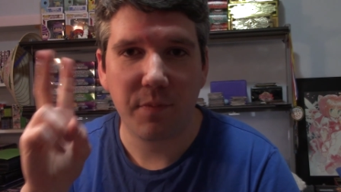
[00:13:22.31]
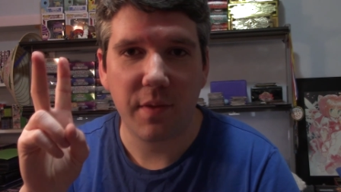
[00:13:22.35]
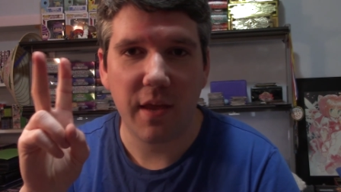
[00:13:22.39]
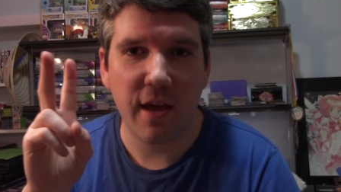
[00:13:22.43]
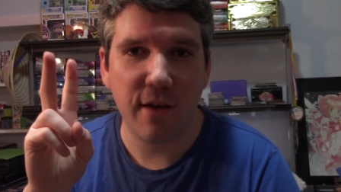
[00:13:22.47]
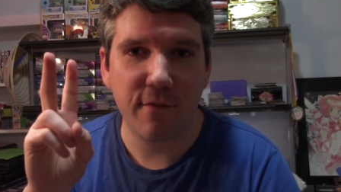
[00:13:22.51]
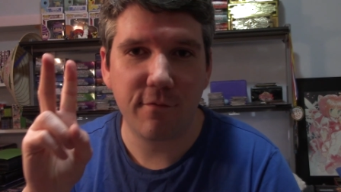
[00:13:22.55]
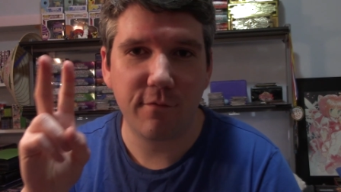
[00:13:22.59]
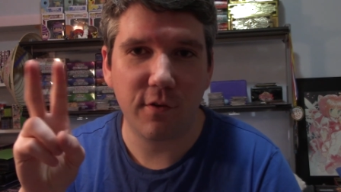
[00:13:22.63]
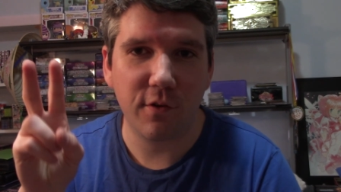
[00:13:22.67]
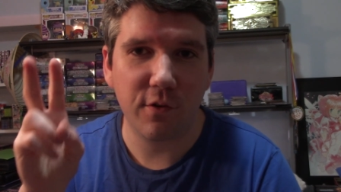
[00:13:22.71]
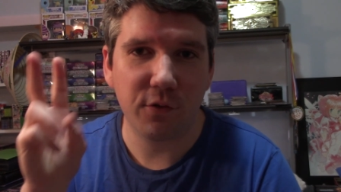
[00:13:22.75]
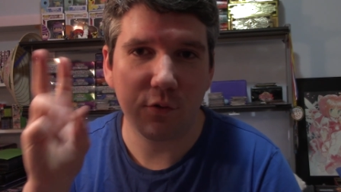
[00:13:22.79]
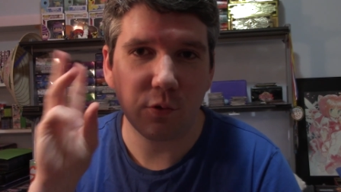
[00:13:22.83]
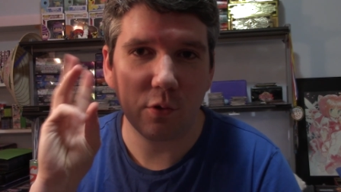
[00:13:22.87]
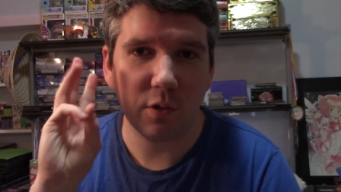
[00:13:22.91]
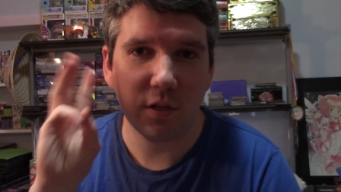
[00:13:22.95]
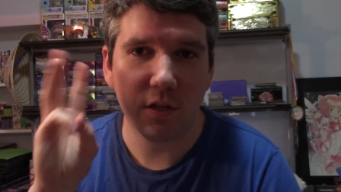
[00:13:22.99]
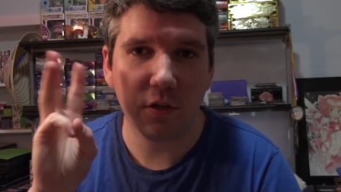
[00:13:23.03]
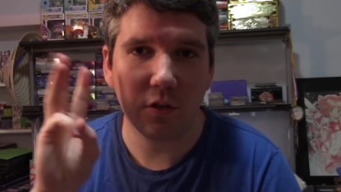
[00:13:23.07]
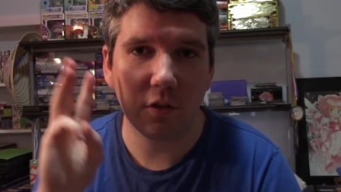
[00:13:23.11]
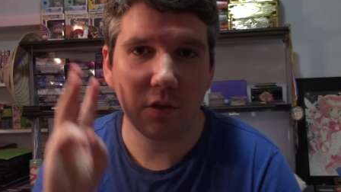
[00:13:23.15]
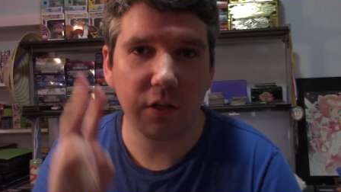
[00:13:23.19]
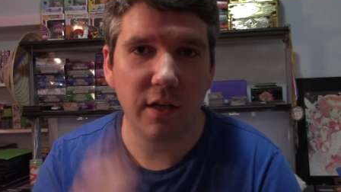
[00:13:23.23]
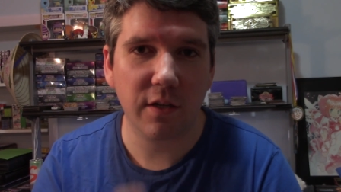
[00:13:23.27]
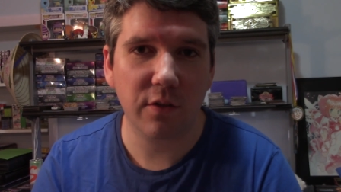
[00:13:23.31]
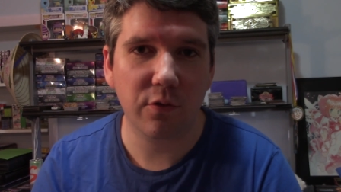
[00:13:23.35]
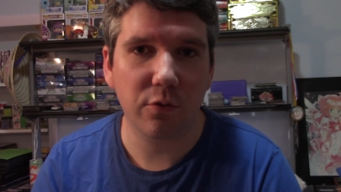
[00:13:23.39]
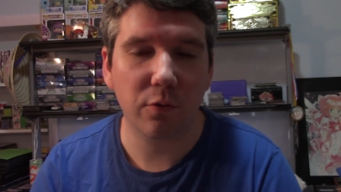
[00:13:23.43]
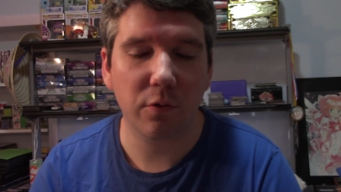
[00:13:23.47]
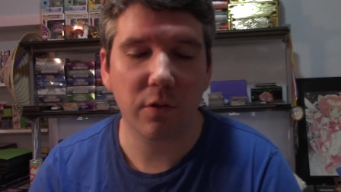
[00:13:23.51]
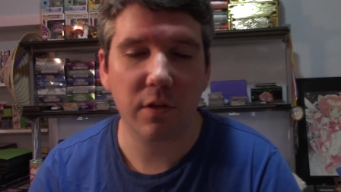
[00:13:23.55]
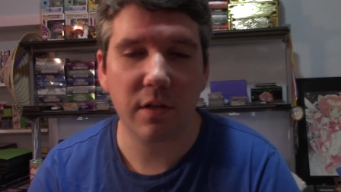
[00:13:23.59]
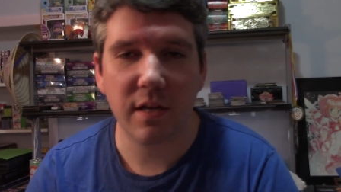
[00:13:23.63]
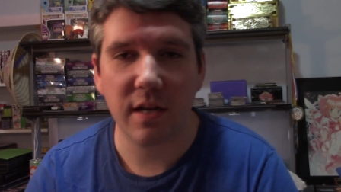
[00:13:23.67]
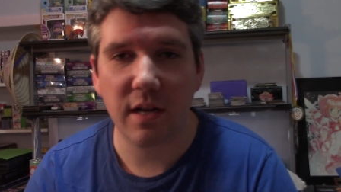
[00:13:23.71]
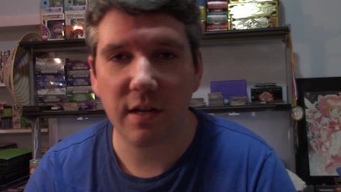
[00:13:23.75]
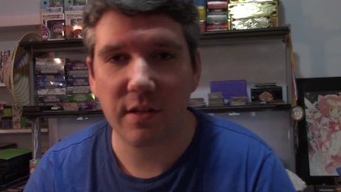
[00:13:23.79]
have fun dueling, good luck
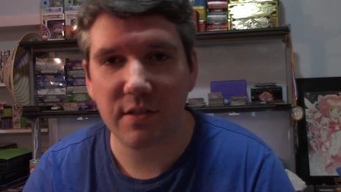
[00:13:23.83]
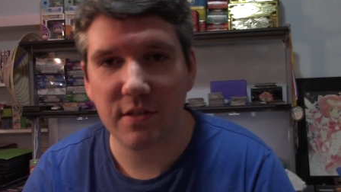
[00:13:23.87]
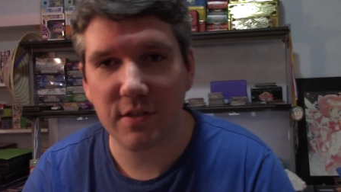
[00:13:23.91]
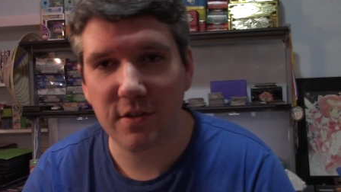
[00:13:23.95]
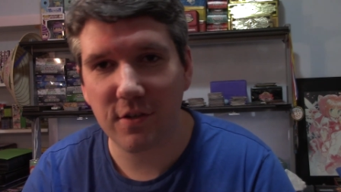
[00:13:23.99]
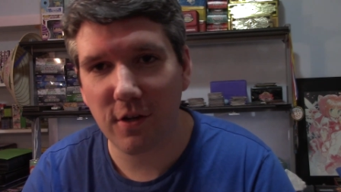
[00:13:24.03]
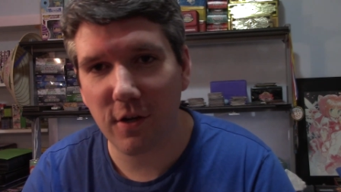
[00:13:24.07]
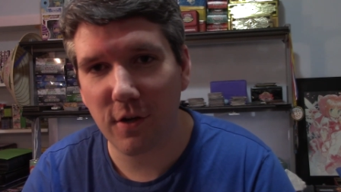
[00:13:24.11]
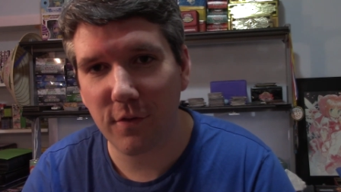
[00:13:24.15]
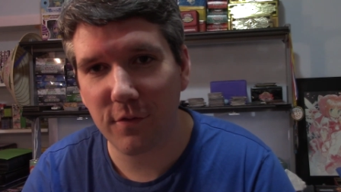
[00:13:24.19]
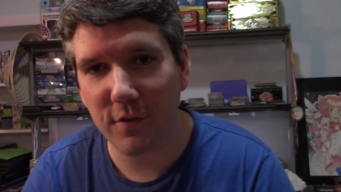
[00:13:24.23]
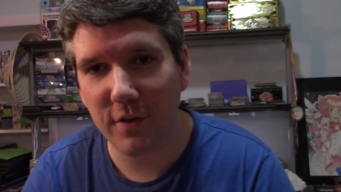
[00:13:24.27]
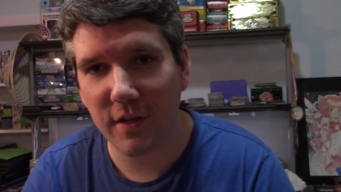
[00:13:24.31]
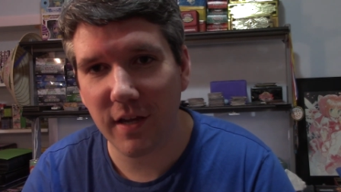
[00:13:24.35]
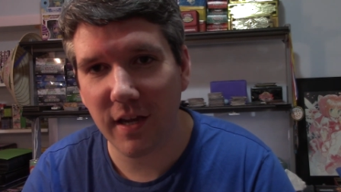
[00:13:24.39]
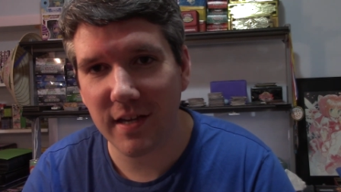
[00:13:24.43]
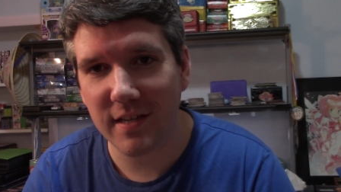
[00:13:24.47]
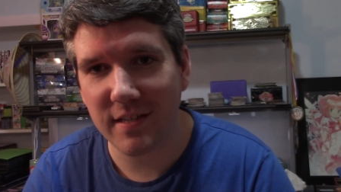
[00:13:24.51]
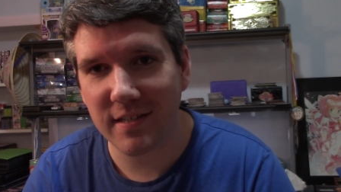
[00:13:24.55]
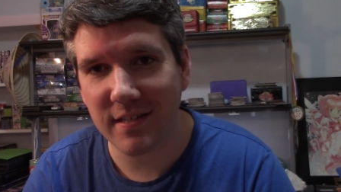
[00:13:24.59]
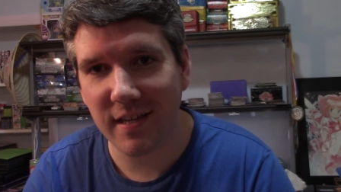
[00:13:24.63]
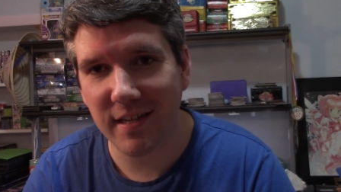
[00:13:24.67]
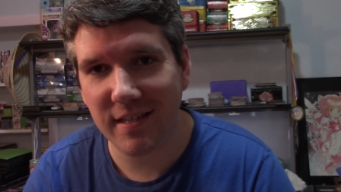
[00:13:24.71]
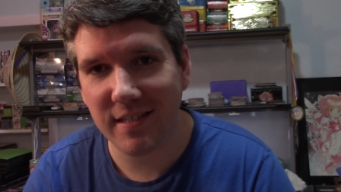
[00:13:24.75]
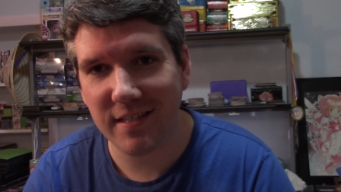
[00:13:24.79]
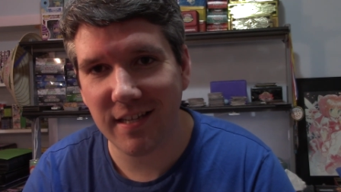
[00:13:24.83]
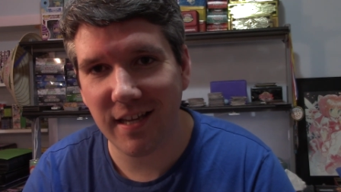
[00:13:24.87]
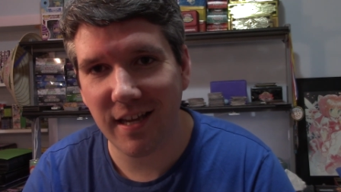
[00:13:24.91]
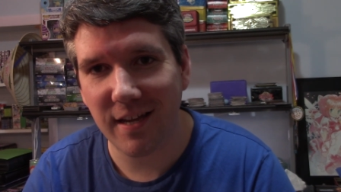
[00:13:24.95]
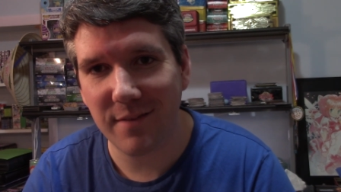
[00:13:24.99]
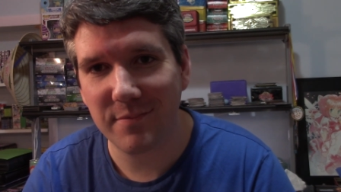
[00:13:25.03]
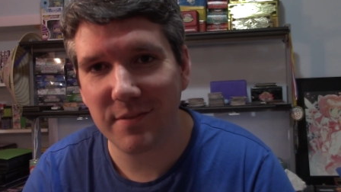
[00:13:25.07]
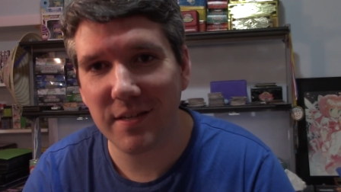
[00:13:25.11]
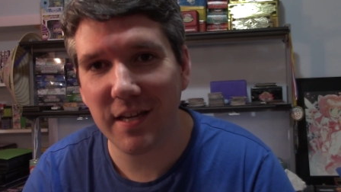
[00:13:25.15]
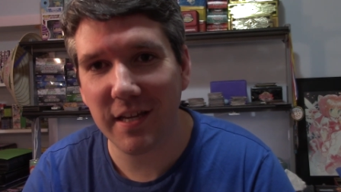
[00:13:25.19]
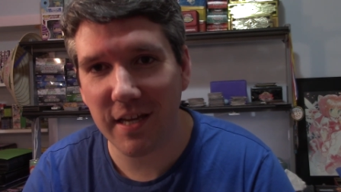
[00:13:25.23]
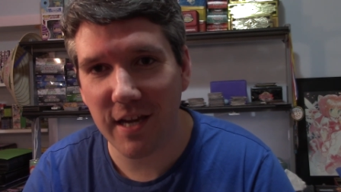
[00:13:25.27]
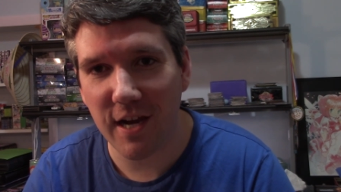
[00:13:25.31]
dueling, and I'll see all of you guys next time.
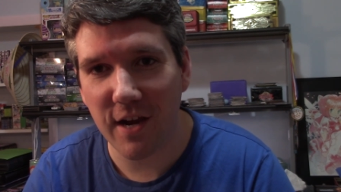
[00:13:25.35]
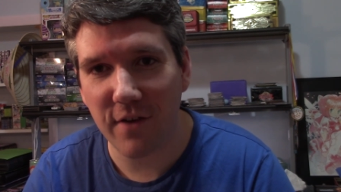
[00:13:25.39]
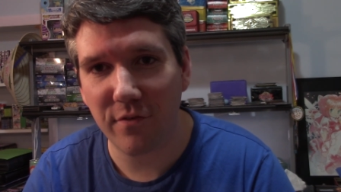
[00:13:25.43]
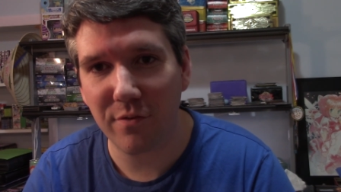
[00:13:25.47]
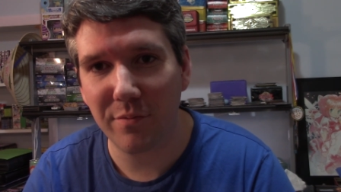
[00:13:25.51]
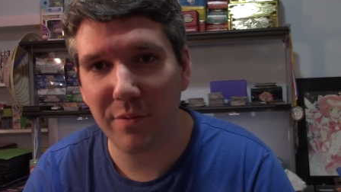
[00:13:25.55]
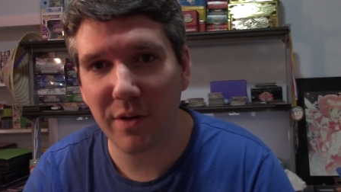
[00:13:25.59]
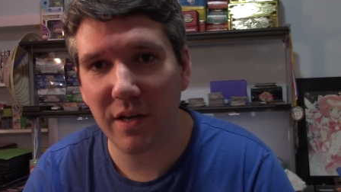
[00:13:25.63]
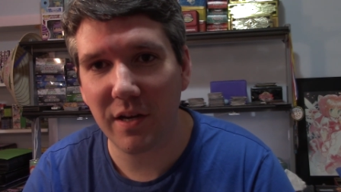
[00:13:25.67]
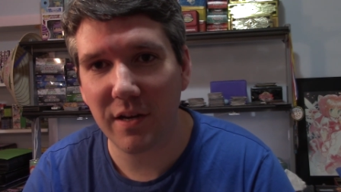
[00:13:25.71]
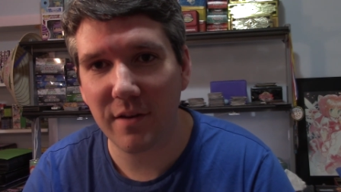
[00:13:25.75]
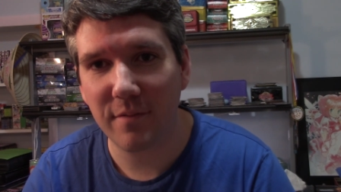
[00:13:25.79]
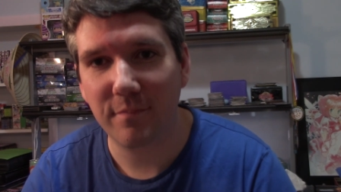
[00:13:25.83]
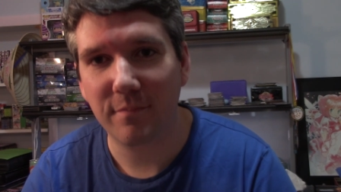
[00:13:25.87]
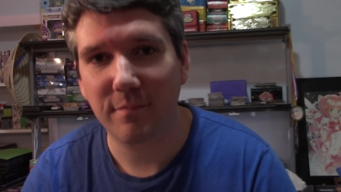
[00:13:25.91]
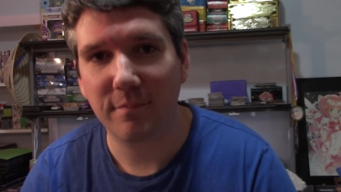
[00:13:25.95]
Take care, everybody.